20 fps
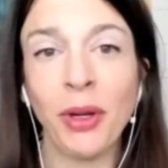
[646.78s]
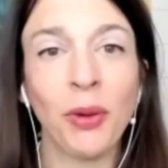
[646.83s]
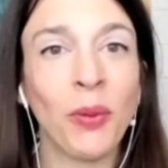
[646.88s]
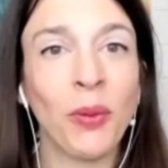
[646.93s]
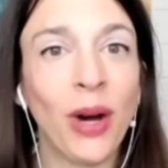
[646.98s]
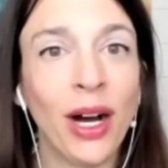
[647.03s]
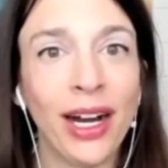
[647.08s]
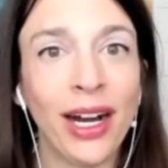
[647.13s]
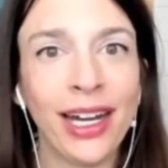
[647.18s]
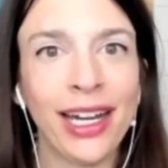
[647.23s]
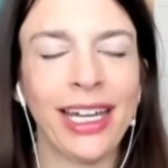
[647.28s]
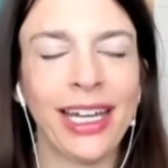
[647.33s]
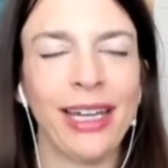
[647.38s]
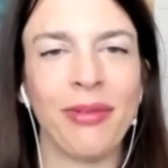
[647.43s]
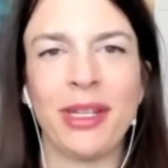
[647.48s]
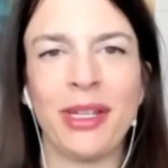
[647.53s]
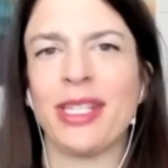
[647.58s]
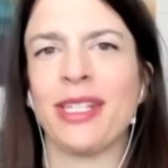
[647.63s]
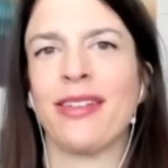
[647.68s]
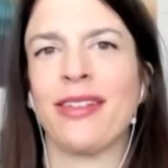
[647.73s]
walk. It
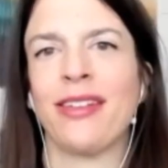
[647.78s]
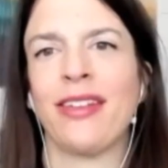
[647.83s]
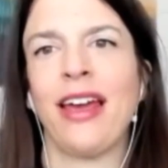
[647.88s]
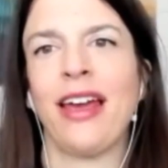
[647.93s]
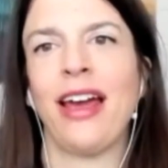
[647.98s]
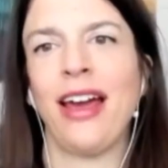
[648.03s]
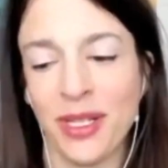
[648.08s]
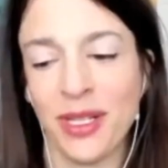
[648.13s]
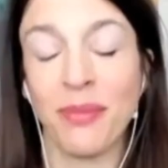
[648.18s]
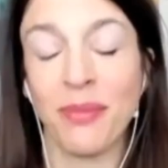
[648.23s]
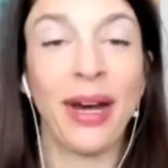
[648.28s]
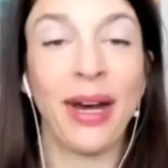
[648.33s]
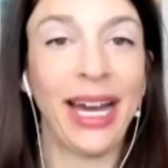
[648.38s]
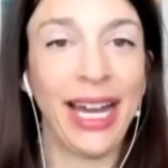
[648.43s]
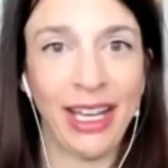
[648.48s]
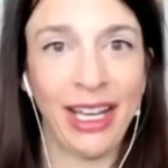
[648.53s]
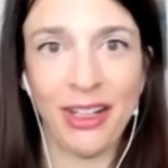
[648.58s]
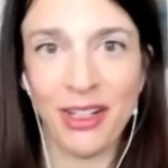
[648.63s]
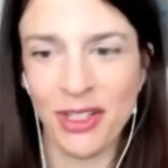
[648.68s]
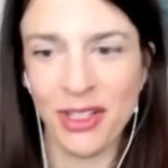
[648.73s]
was a
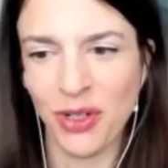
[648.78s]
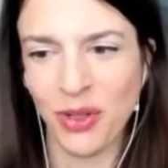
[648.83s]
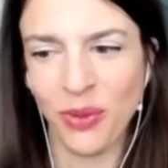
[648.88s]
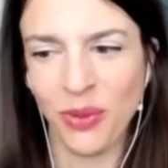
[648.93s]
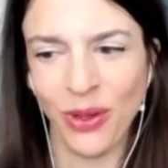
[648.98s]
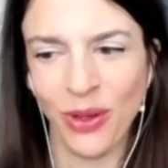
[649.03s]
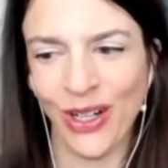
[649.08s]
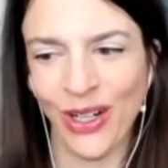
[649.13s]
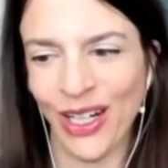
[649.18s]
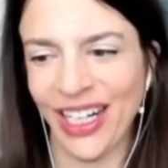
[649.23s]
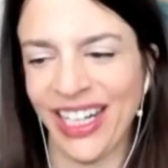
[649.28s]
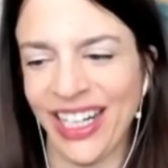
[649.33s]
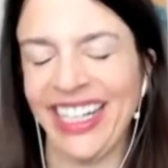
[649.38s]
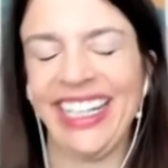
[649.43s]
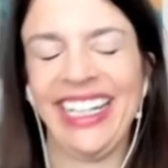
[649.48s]
mile to work.